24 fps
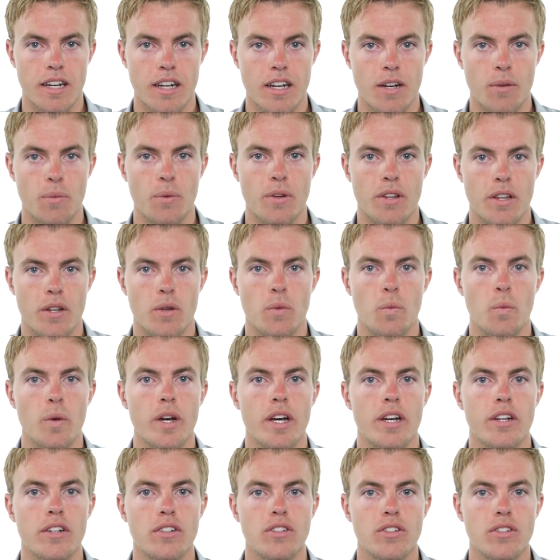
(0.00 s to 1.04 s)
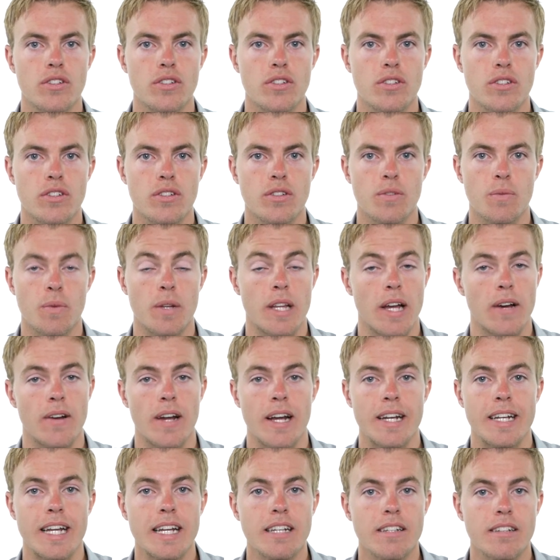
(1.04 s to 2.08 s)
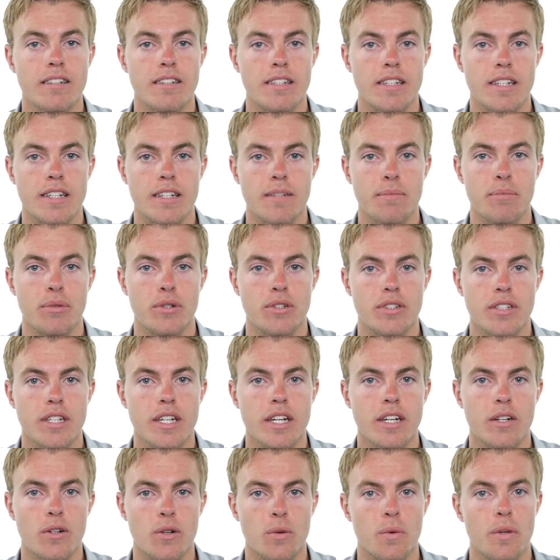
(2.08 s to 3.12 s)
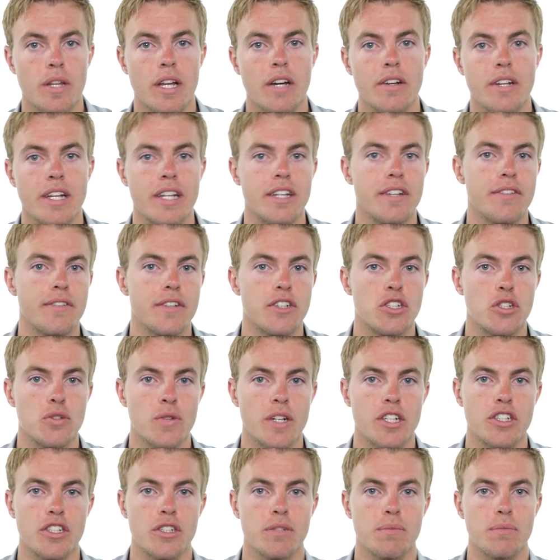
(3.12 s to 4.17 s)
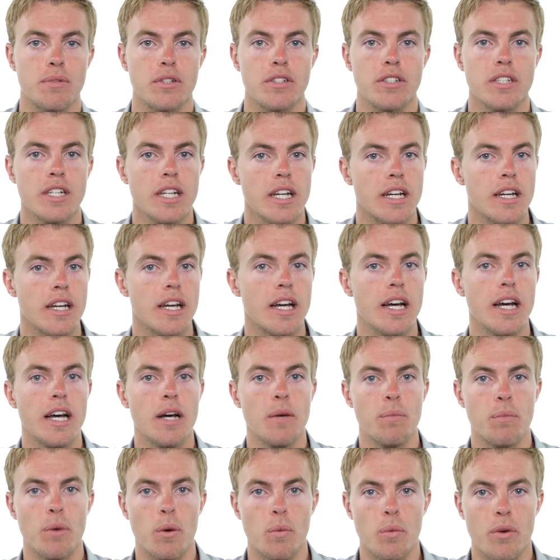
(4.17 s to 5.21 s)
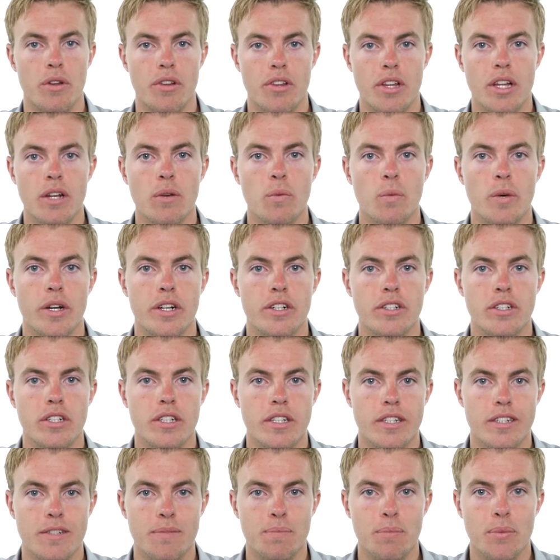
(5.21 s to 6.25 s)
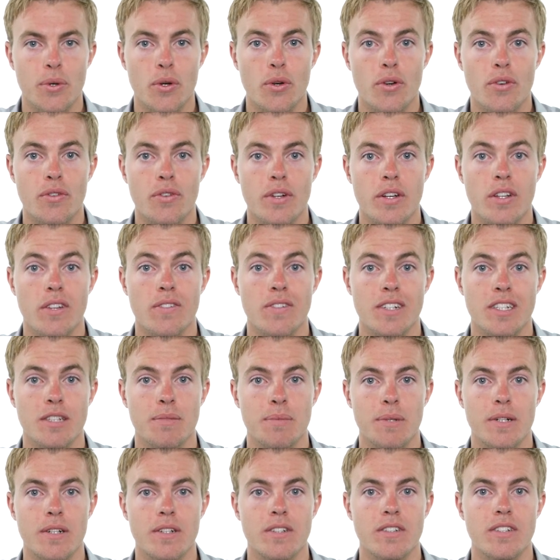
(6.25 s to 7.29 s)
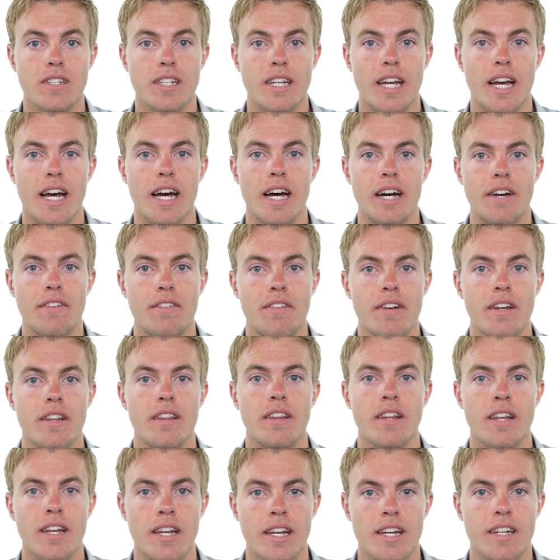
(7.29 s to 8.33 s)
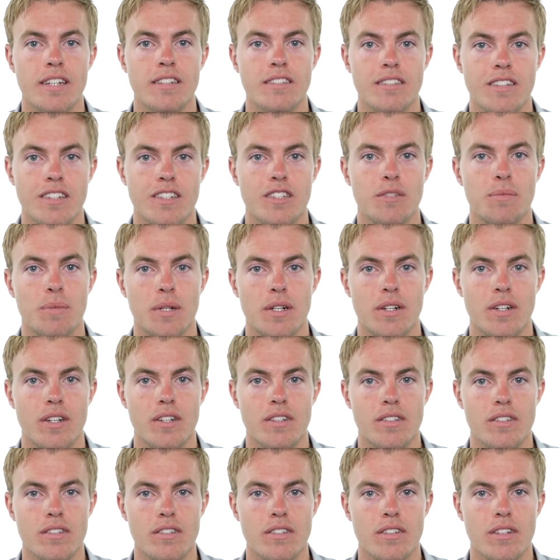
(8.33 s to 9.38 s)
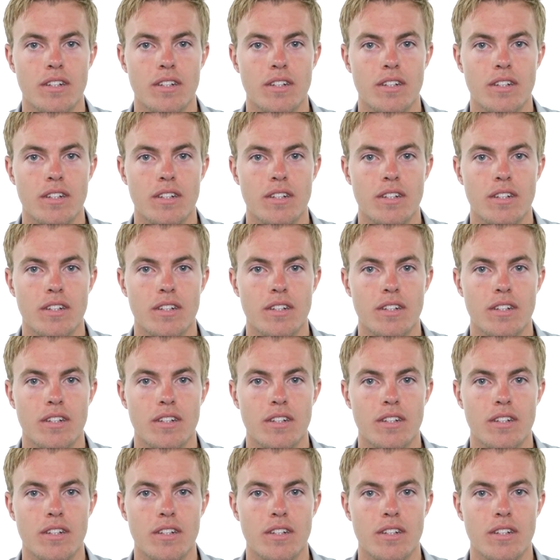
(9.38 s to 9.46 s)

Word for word: within which without identity per se or without individuation per se, but within which this pure field of experiencing everything is experienced.